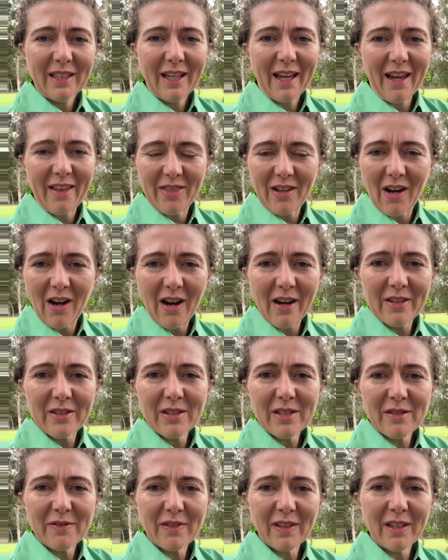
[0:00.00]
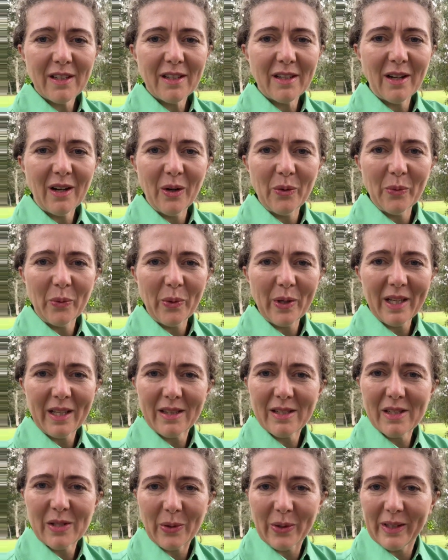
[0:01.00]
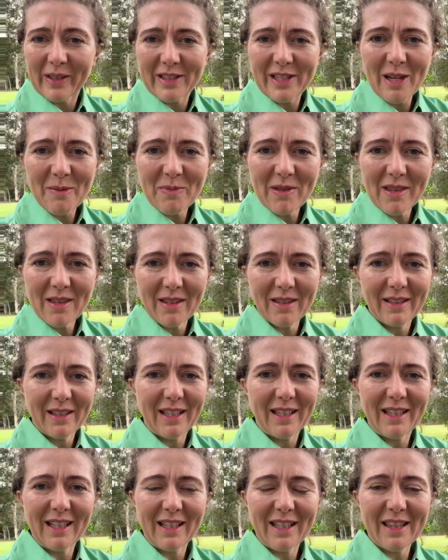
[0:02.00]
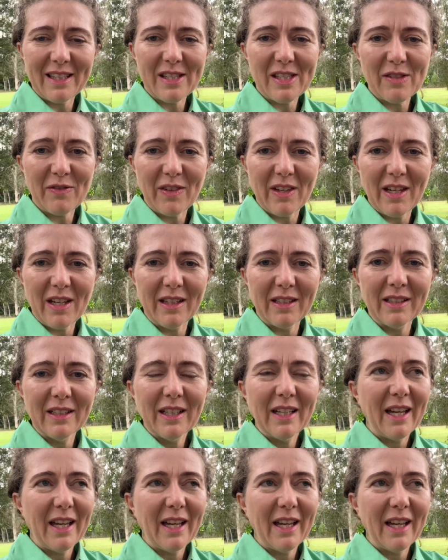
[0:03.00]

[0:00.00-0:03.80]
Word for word: and the hydrosphere with soil depth in the lithosphere